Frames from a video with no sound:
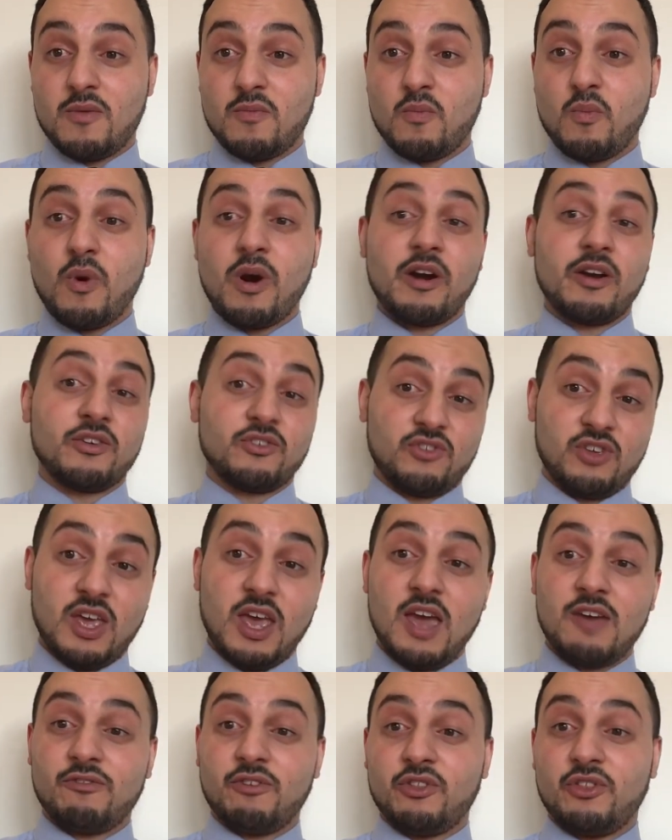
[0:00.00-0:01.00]
Whereas
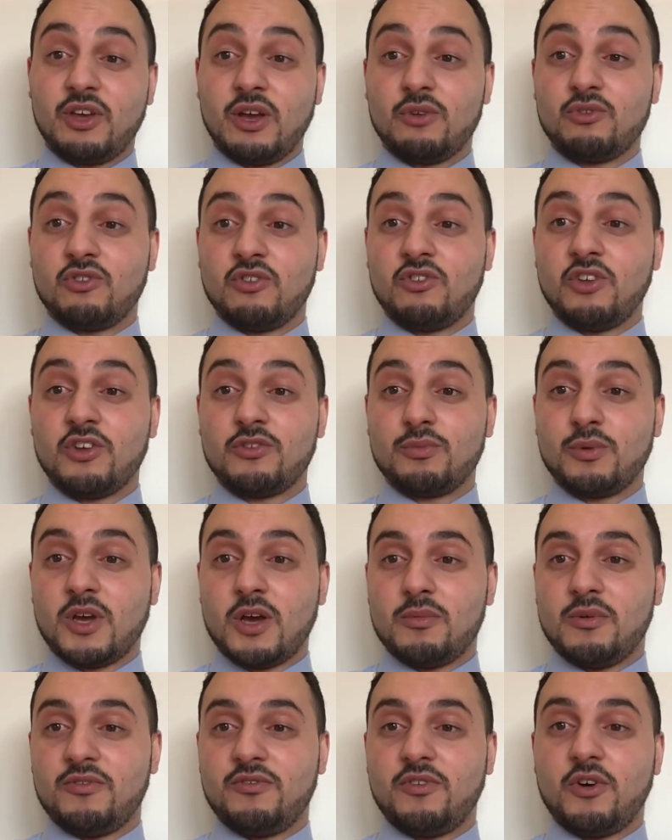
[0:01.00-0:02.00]
everything else that does
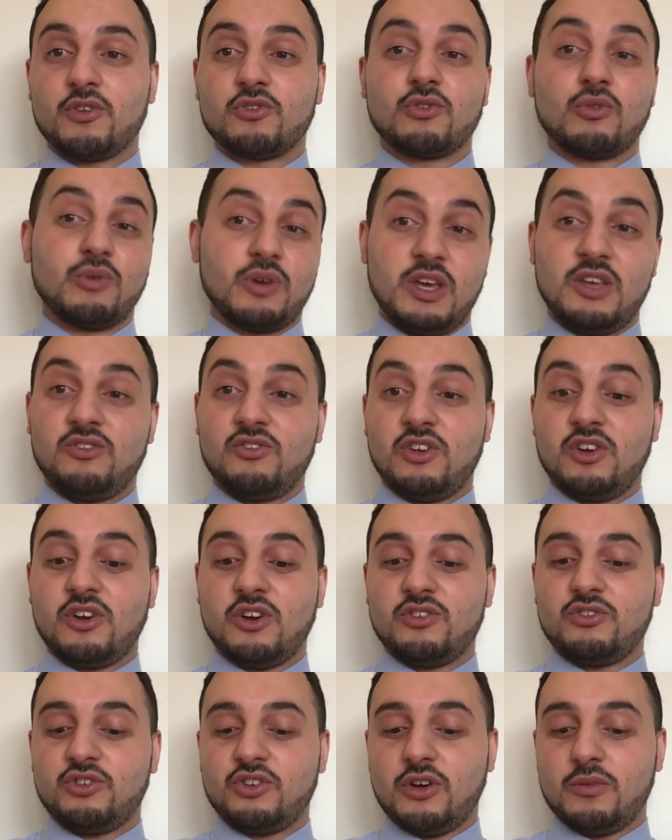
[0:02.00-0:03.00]
become a fossil is your
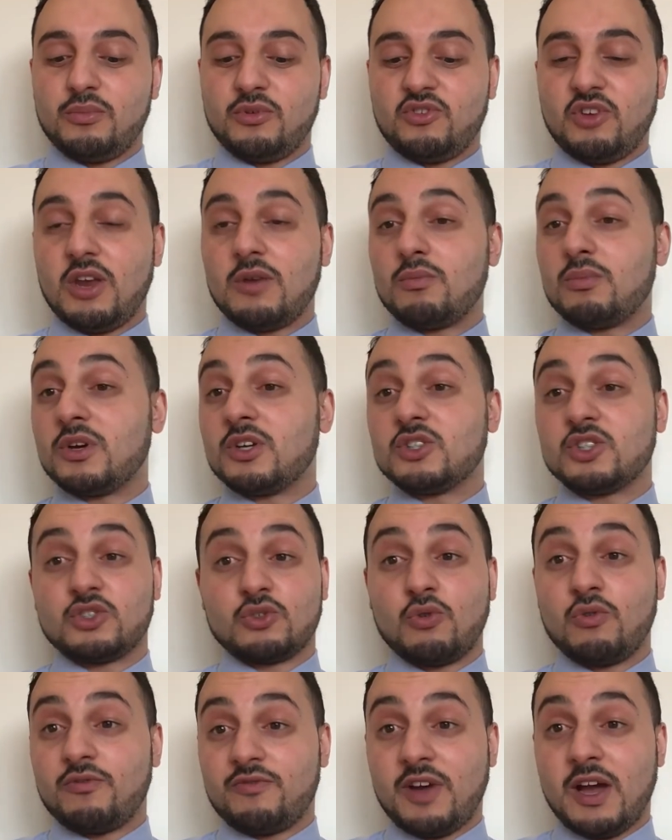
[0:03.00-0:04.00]
99%, which is
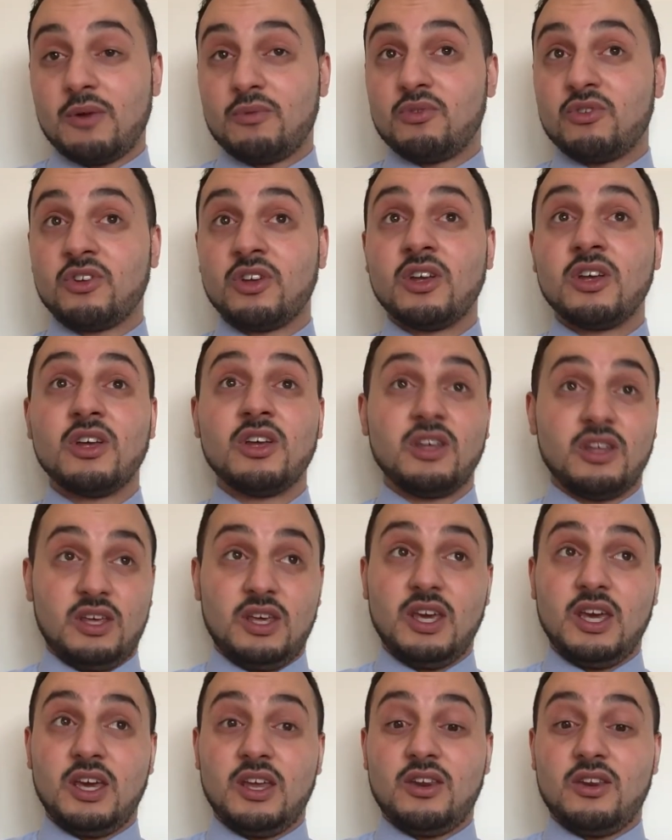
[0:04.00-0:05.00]
all found
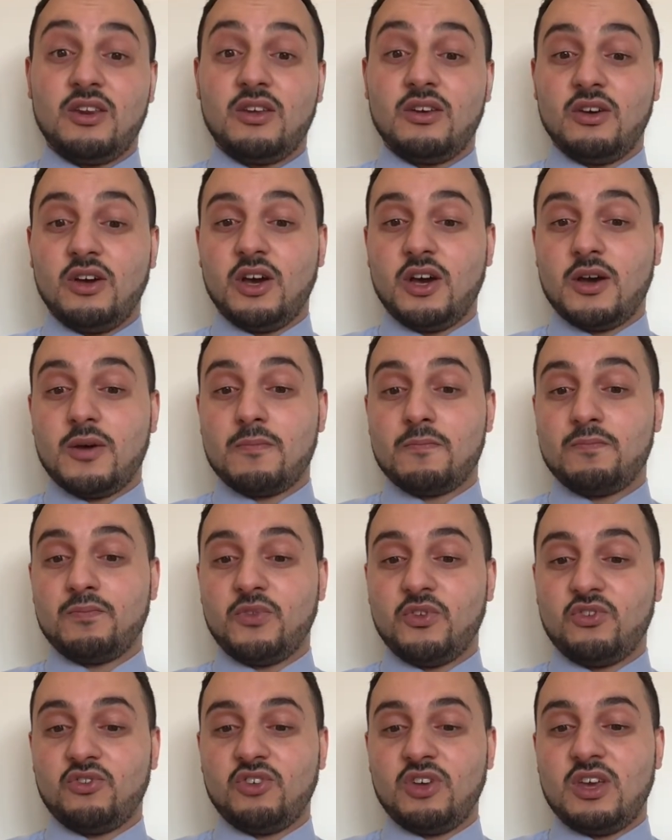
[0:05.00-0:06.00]
in the
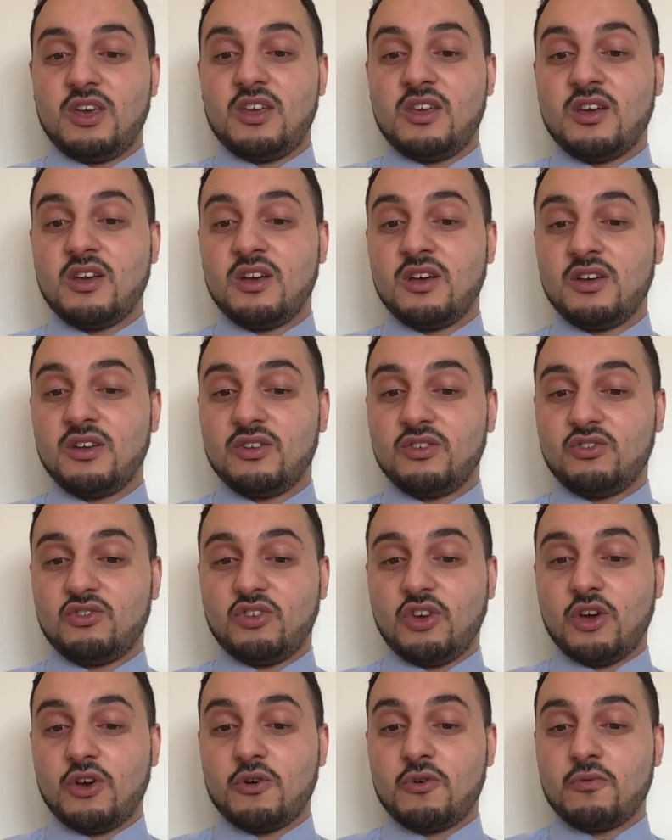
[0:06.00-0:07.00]
sea.
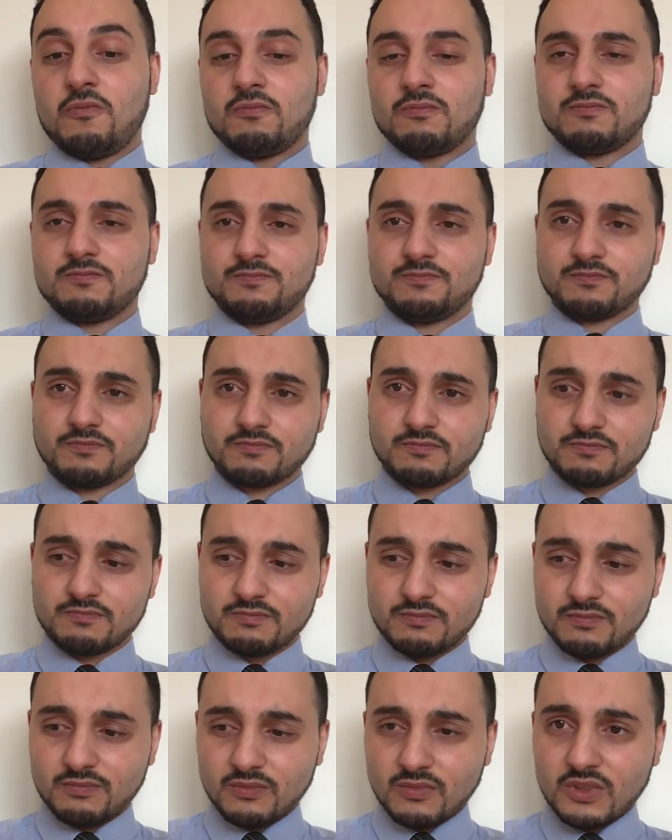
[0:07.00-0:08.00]
So,
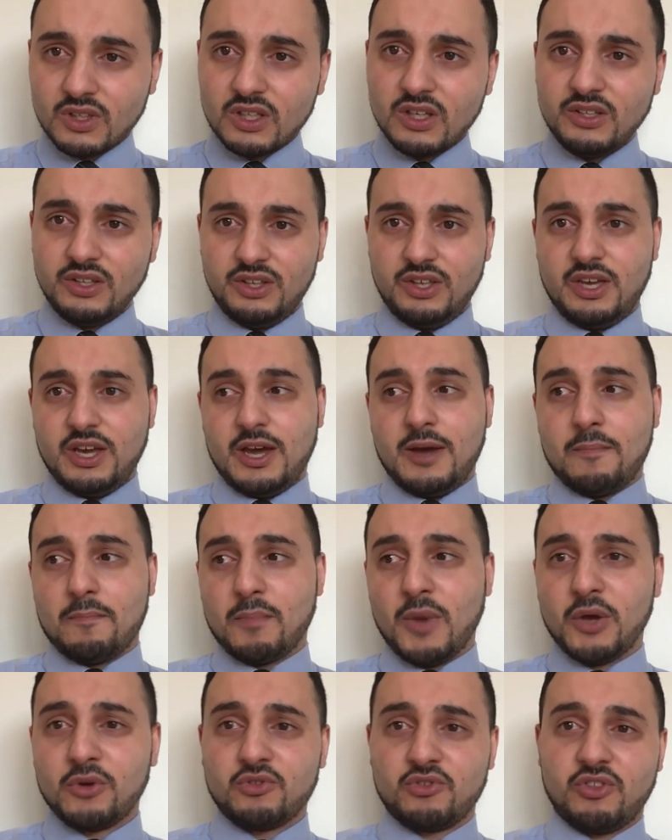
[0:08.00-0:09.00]
yeah,
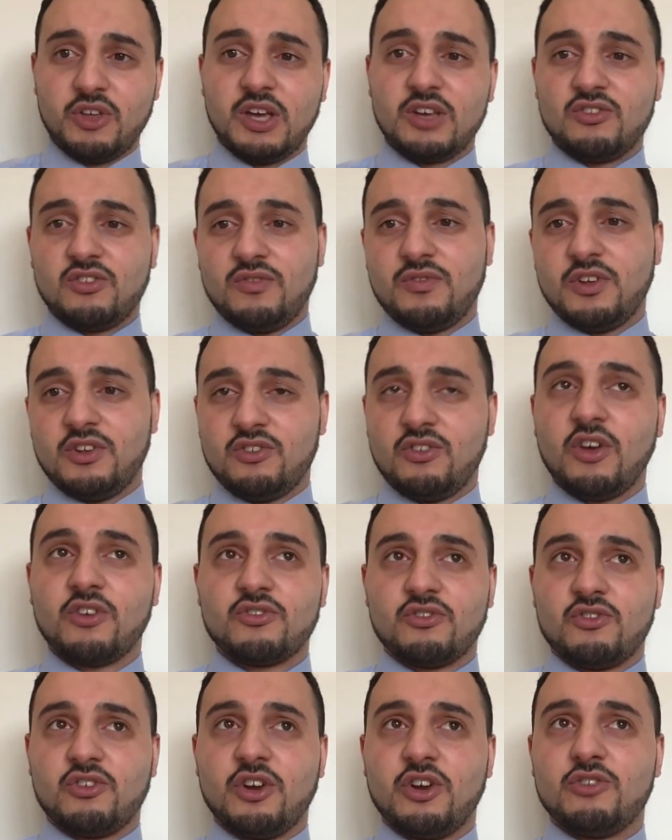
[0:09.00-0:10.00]
most things, if it
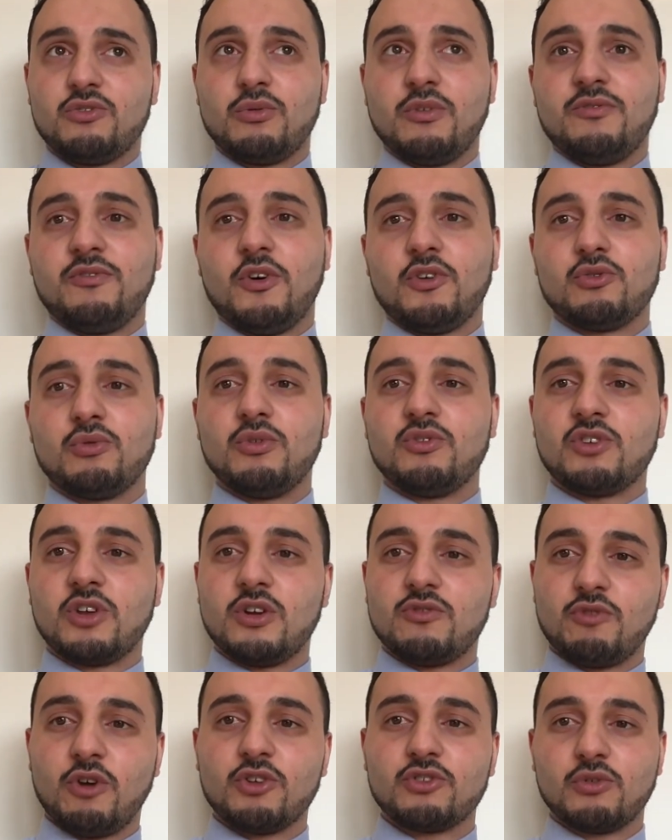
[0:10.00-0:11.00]
doesn't turn into a fossil, is going
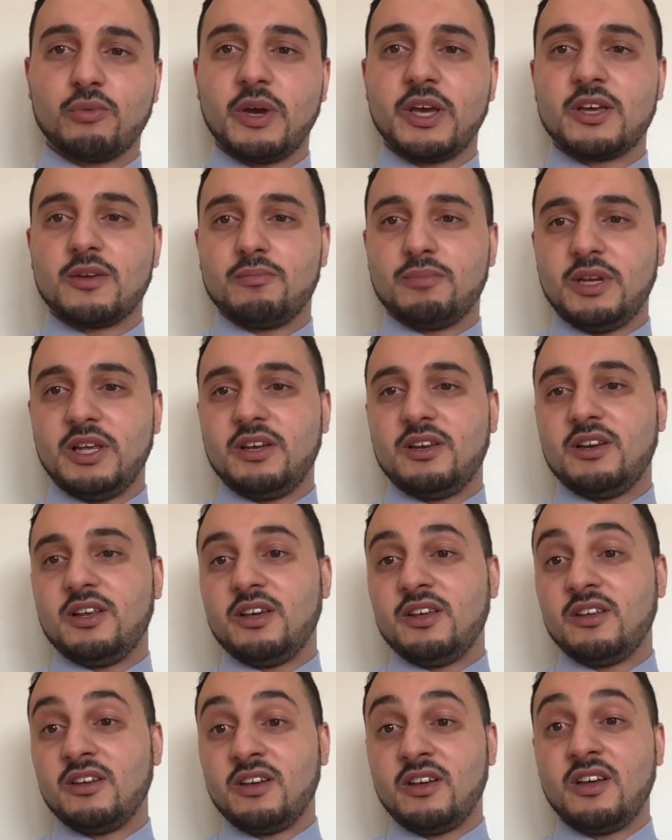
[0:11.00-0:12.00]
to rot away completely.